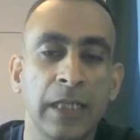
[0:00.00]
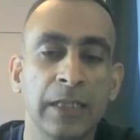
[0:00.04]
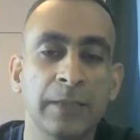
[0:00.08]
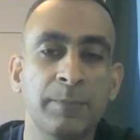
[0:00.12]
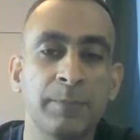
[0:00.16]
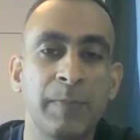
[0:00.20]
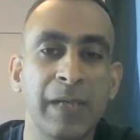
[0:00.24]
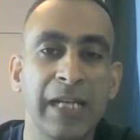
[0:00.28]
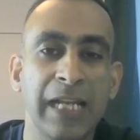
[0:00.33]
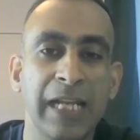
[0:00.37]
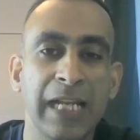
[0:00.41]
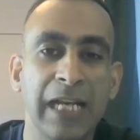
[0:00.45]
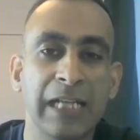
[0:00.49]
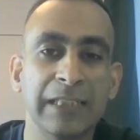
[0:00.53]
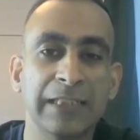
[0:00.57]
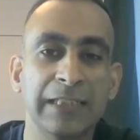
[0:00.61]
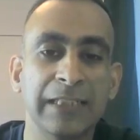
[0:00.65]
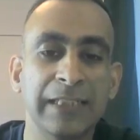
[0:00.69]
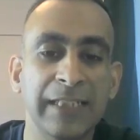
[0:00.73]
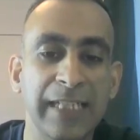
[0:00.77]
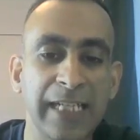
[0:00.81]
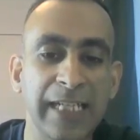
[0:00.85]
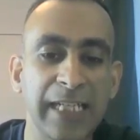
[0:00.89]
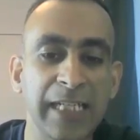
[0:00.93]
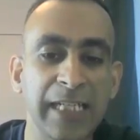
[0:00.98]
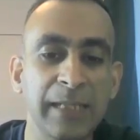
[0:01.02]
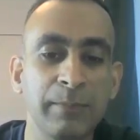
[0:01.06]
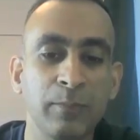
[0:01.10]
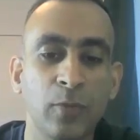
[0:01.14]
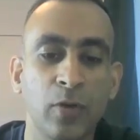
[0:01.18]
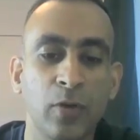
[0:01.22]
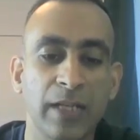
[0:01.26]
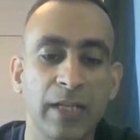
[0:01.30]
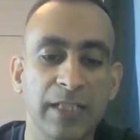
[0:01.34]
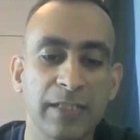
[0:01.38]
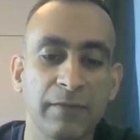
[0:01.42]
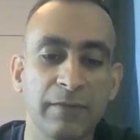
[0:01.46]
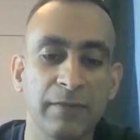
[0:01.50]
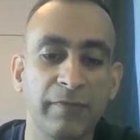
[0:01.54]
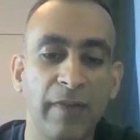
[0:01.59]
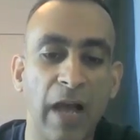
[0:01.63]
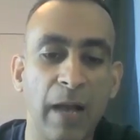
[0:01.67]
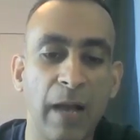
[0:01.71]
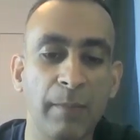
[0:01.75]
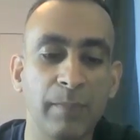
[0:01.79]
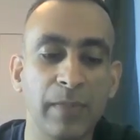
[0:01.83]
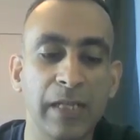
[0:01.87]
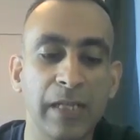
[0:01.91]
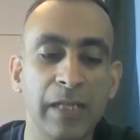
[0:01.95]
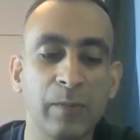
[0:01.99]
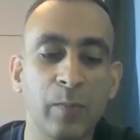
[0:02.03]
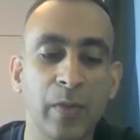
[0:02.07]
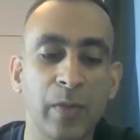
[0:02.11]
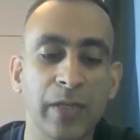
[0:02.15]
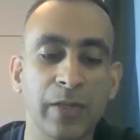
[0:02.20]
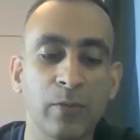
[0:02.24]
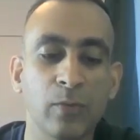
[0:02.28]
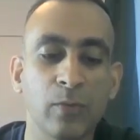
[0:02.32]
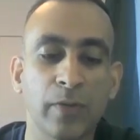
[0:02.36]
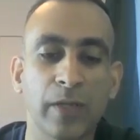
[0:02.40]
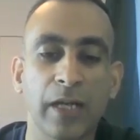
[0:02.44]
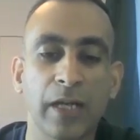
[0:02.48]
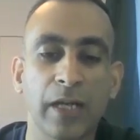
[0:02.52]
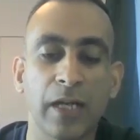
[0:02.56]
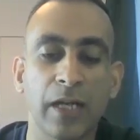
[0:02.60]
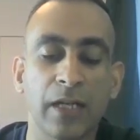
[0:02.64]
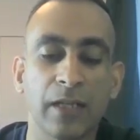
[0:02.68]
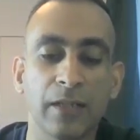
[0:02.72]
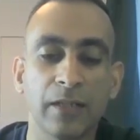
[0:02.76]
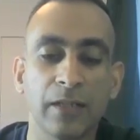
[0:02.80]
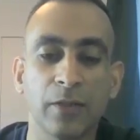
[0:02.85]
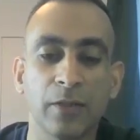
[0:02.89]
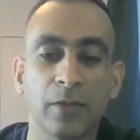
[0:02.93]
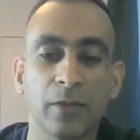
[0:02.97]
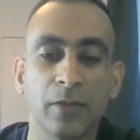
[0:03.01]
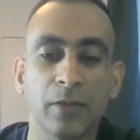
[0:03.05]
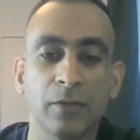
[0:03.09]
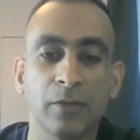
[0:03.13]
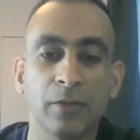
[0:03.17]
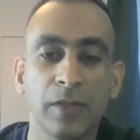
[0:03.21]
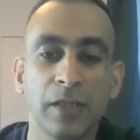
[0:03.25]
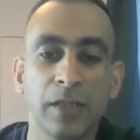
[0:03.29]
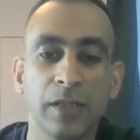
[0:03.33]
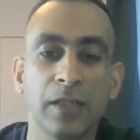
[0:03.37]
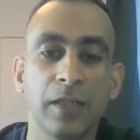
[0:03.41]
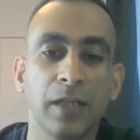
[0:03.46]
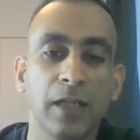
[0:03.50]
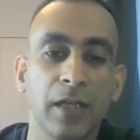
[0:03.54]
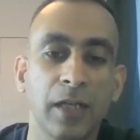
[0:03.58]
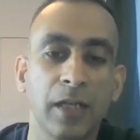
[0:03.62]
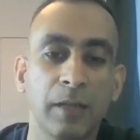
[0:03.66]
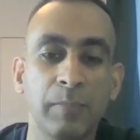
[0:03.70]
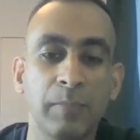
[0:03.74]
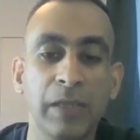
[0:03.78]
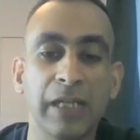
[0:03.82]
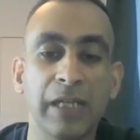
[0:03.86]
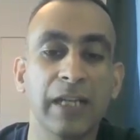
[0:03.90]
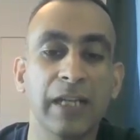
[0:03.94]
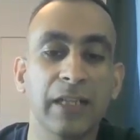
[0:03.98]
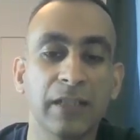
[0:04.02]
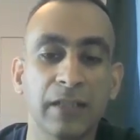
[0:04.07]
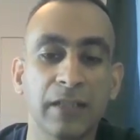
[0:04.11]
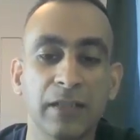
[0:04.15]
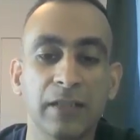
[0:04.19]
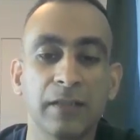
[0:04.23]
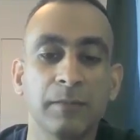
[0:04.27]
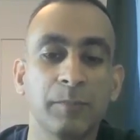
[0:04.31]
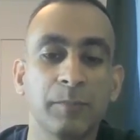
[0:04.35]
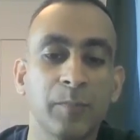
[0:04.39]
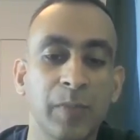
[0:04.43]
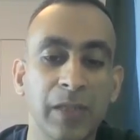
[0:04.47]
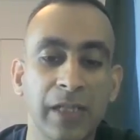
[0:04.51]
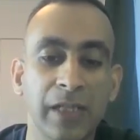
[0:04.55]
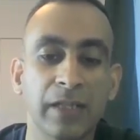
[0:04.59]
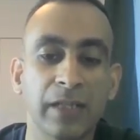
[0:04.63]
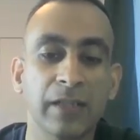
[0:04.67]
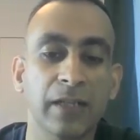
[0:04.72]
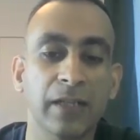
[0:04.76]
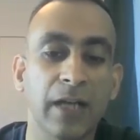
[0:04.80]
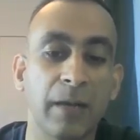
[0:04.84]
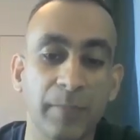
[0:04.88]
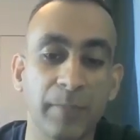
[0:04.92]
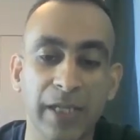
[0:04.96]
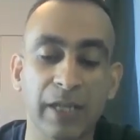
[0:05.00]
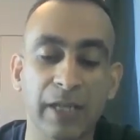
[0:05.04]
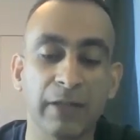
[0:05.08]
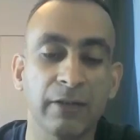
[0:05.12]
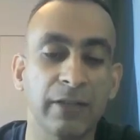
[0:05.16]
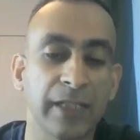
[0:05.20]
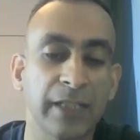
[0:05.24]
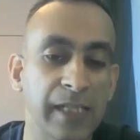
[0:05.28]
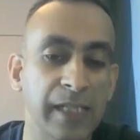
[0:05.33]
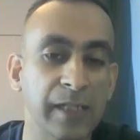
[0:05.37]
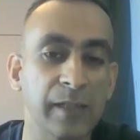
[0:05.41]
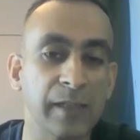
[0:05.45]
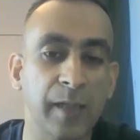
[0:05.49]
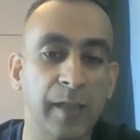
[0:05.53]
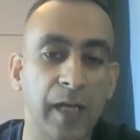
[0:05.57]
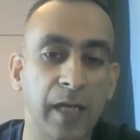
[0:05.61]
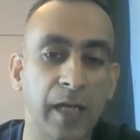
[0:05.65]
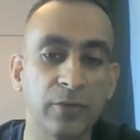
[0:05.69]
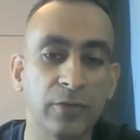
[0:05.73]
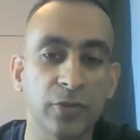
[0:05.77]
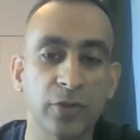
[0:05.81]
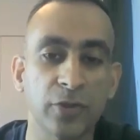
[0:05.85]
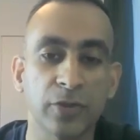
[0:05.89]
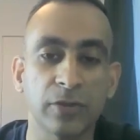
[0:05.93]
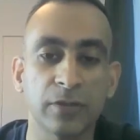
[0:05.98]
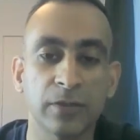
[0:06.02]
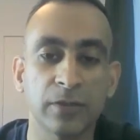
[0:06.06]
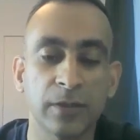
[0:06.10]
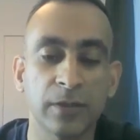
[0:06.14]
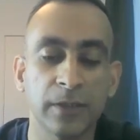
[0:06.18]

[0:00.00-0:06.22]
building as a team or as a family when you're looking at, building the company and a team culture?